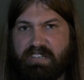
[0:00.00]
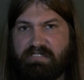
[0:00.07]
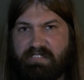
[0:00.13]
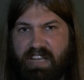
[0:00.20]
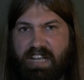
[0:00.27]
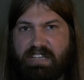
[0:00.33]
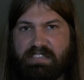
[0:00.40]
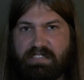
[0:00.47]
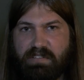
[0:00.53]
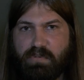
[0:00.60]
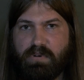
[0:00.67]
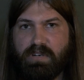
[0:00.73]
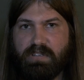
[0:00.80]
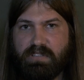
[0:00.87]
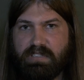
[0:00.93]
in a fantasy
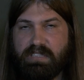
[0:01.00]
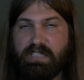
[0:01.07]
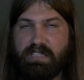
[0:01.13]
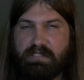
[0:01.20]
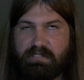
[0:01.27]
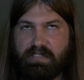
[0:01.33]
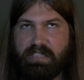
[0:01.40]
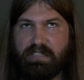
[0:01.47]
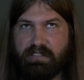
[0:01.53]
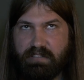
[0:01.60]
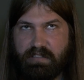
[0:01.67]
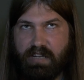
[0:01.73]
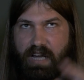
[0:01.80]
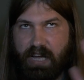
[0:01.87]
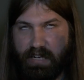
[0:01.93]
world that's
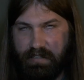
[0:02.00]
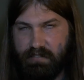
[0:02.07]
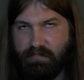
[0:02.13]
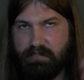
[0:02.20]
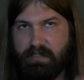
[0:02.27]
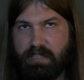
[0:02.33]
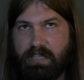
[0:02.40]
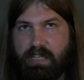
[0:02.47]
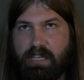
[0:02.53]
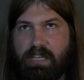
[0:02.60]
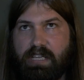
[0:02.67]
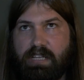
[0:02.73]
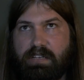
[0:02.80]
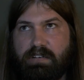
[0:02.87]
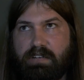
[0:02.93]
not
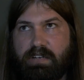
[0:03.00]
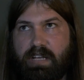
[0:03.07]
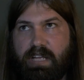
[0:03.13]
in your